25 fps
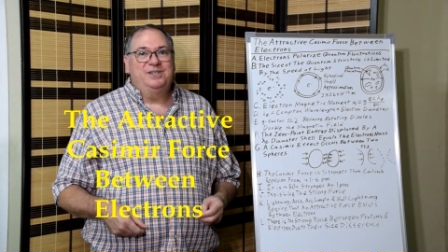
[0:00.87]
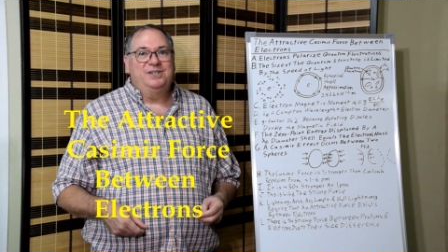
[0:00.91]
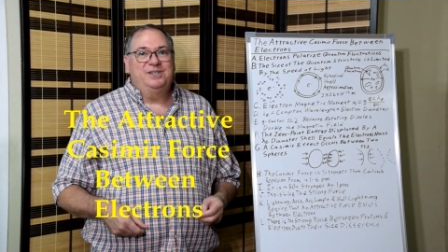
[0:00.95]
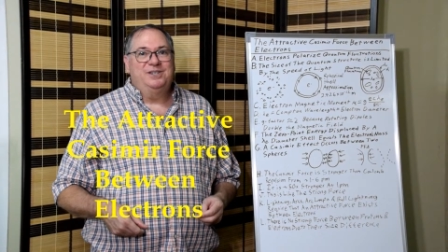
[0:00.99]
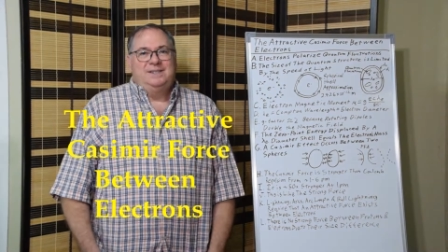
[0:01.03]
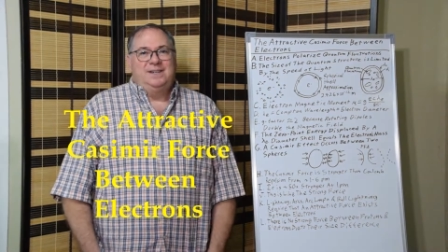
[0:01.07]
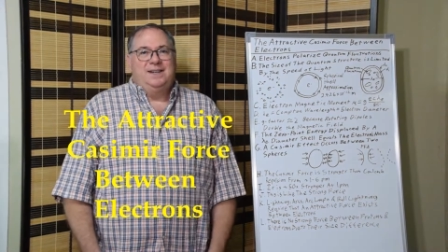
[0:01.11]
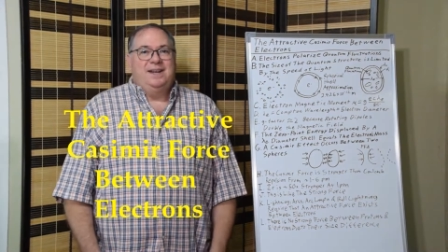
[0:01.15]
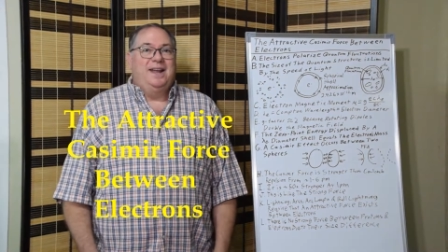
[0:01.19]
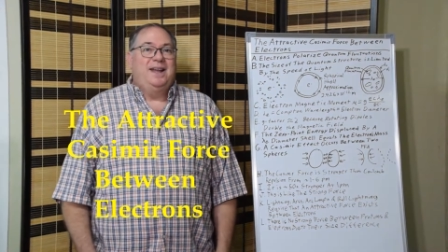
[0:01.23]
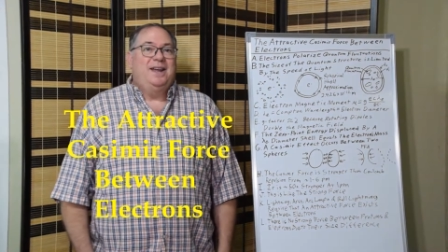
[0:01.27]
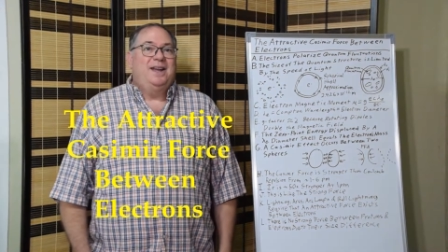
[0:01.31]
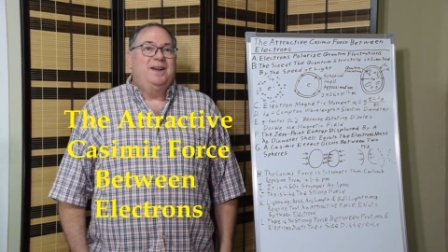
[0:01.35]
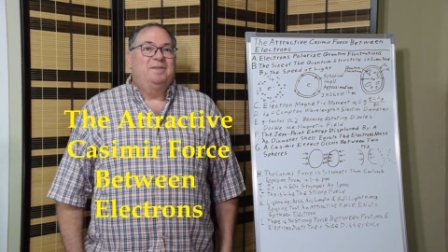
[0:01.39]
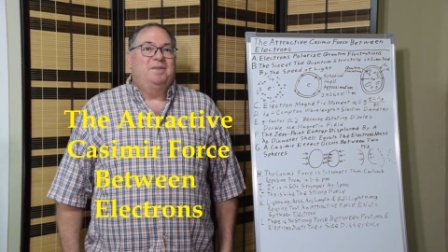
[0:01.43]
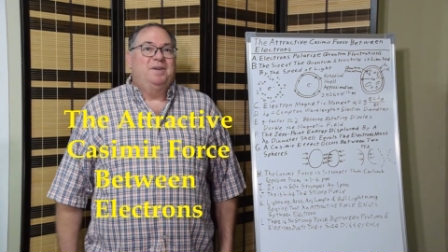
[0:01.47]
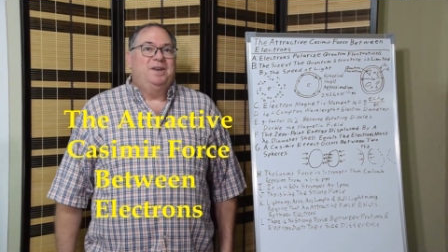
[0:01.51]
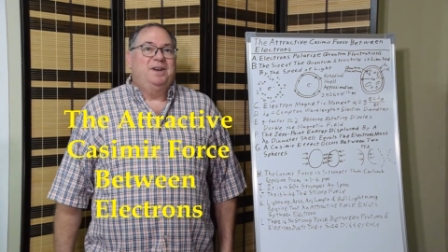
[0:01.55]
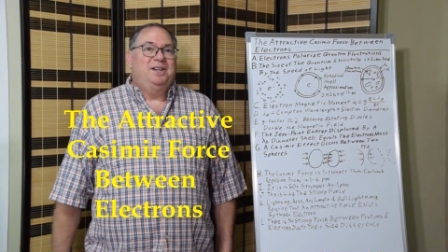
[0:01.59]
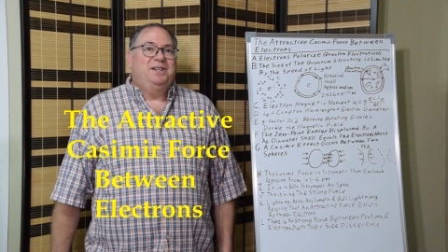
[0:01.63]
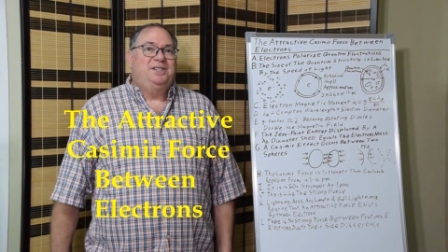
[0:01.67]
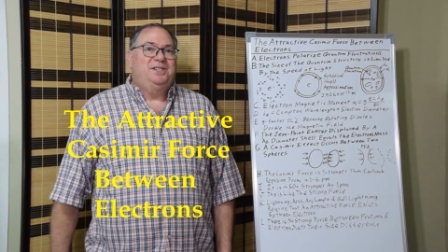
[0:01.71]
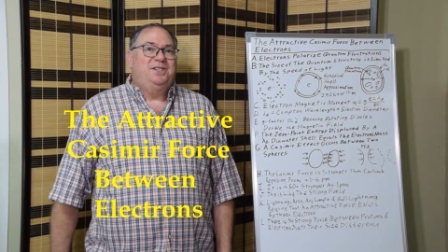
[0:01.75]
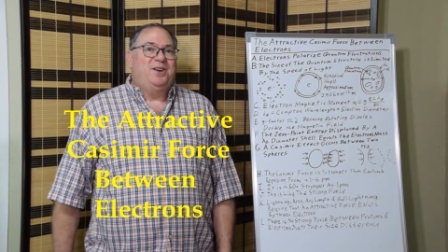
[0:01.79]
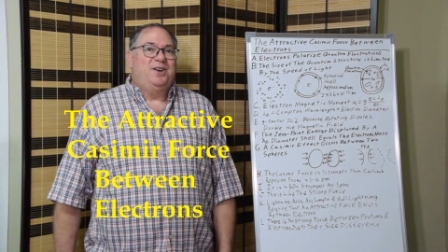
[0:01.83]
Today I'm
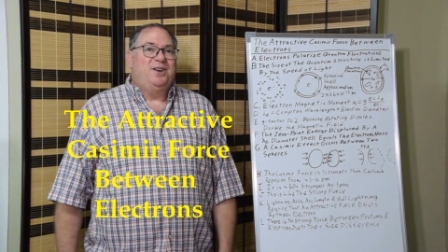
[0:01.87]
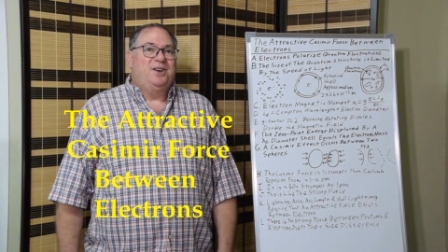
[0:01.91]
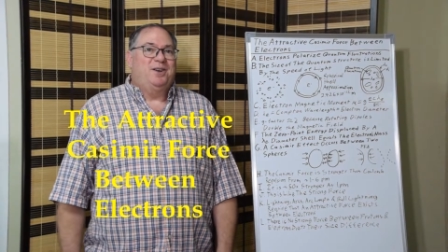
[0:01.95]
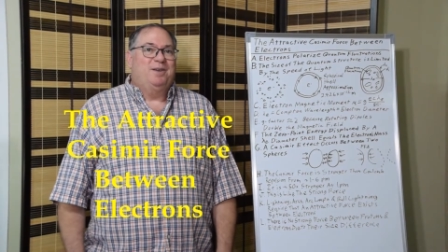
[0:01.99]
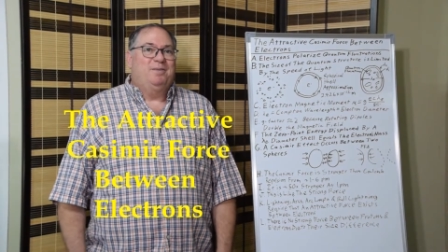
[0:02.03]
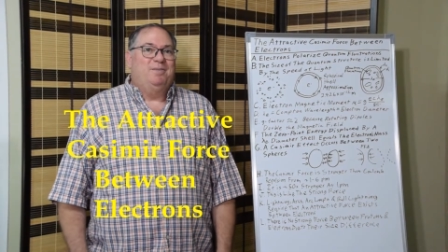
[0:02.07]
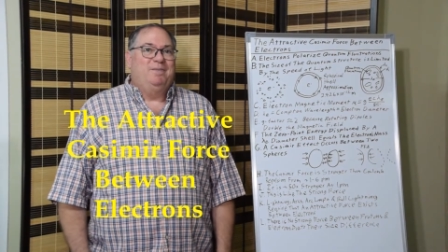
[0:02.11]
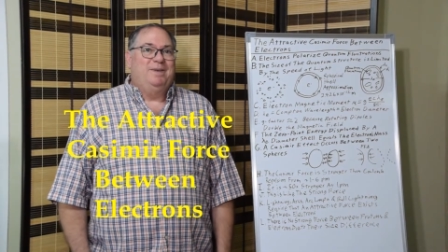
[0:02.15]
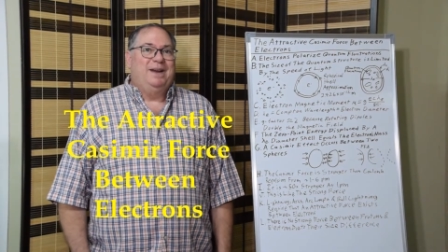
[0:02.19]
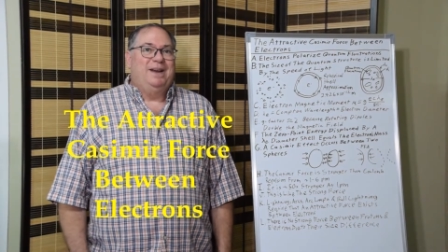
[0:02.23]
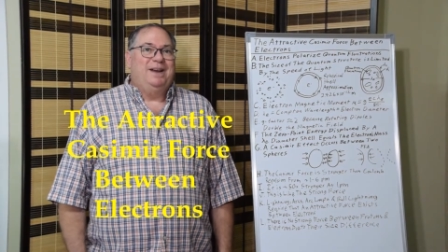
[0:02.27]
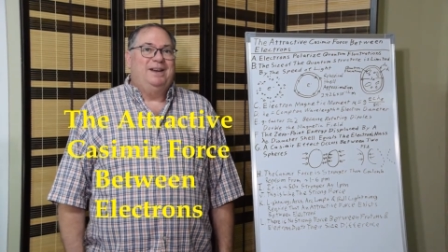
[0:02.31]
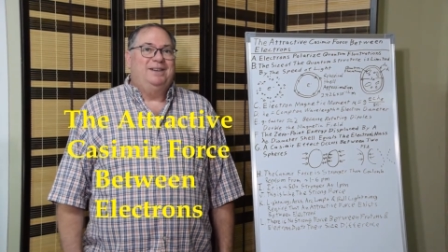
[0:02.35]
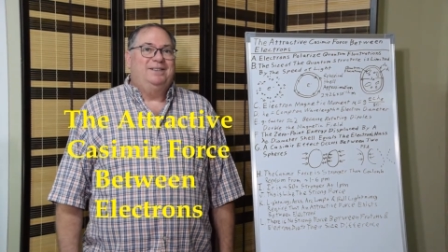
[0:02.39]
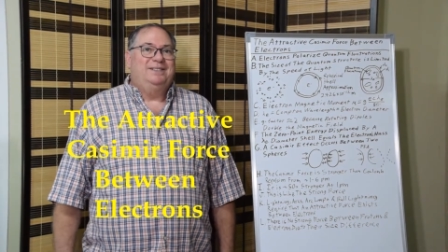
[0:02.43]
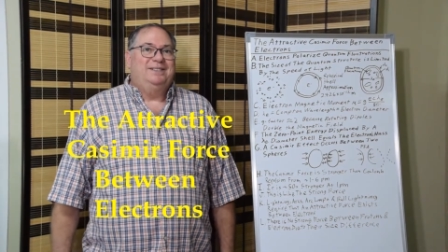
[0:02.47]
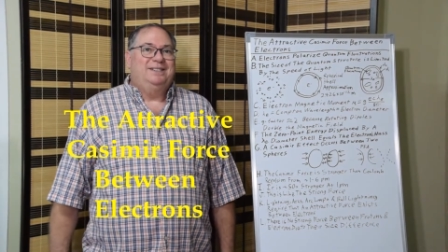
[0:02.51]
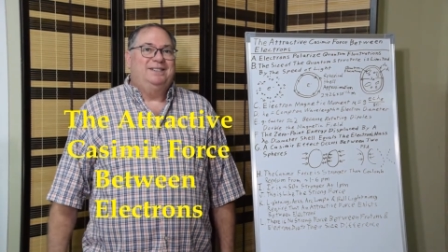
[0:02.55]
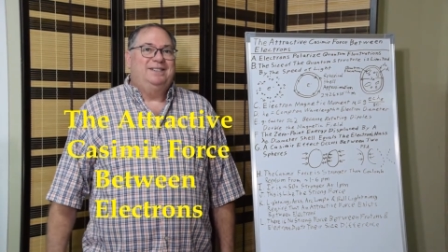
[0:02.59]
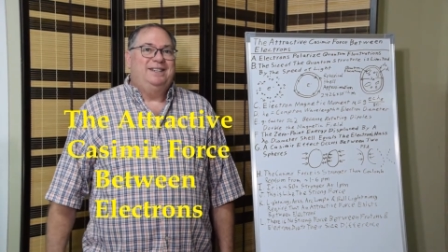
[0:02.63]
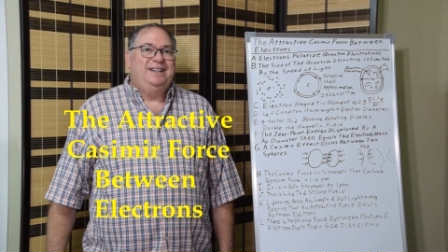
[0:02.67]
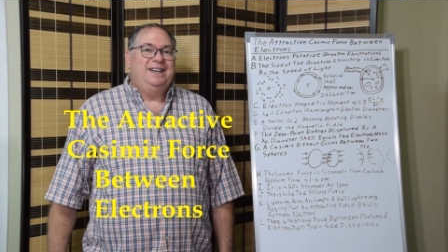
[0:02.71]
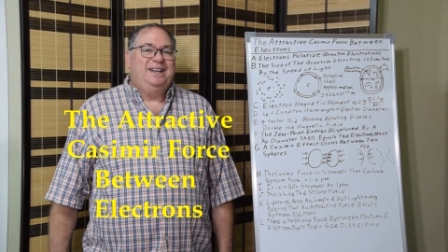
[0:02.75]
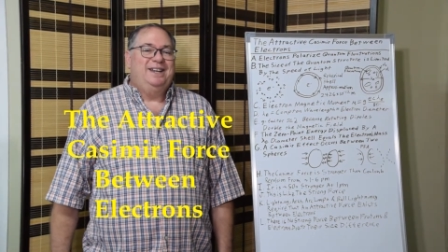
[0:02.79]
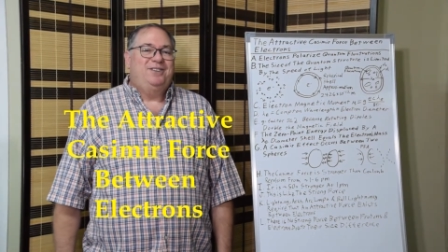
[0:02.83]
going to talk
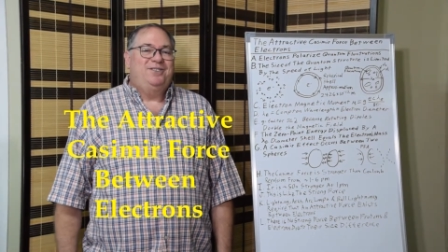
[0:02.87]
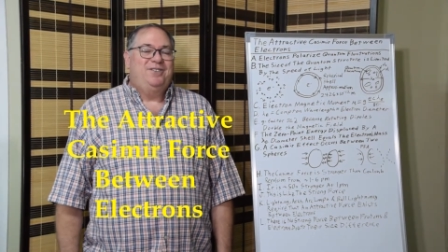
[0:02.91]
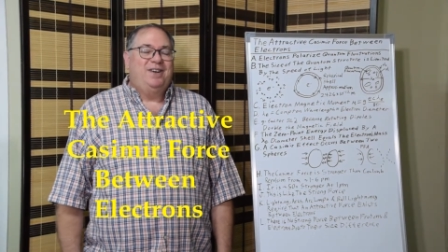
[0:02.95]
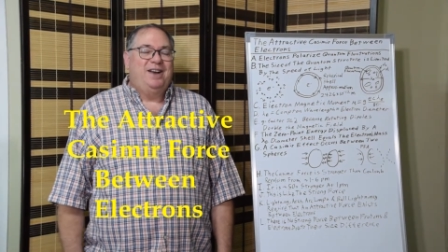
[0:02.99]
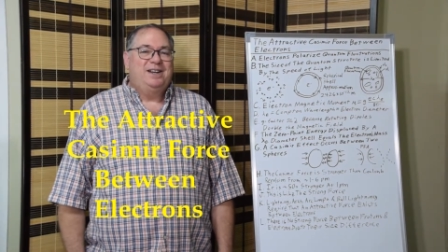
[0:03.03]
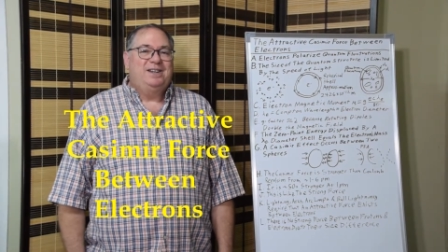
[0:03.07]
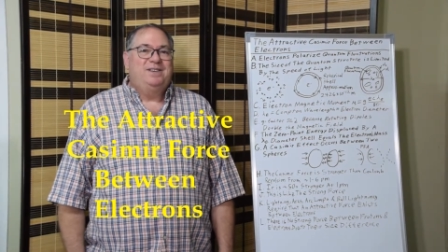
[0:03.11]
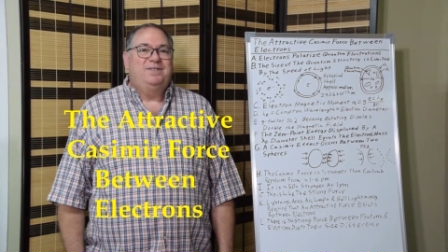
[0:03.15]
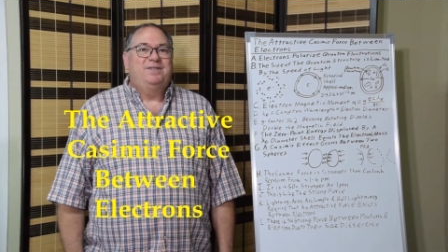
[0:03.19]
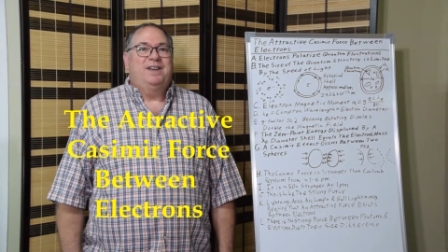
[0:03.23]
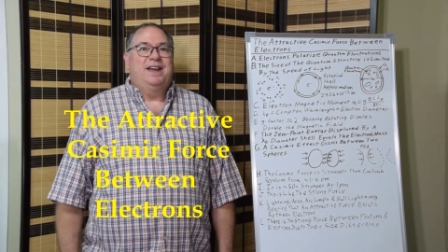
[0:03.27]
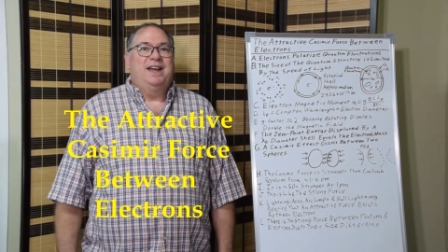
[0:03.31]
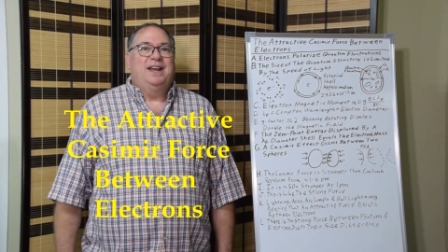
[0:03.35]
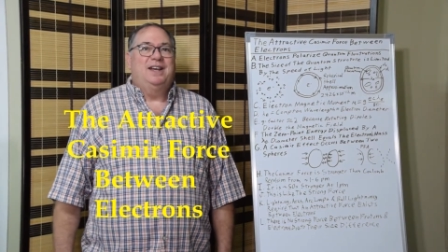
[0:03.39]
about the attractive